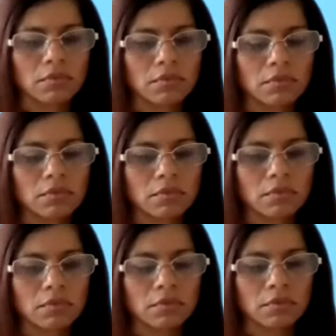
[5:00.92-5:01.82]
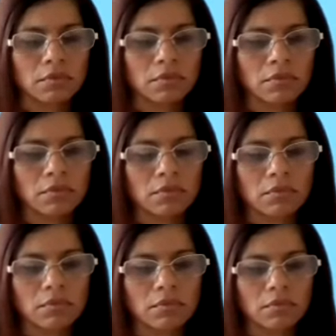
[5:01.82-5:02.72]

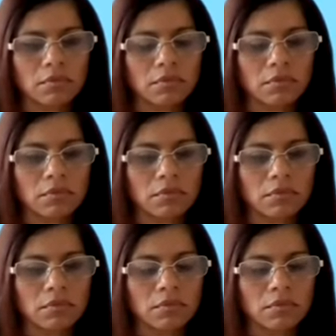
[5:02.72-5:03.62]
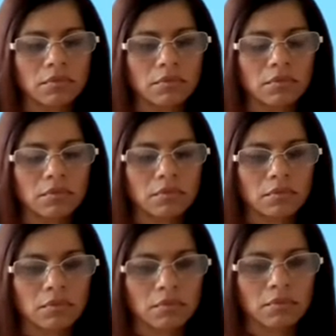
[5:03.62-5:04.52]

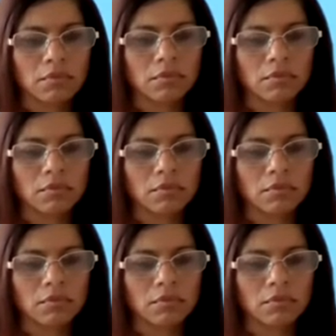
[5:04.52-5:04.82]
(not speaking)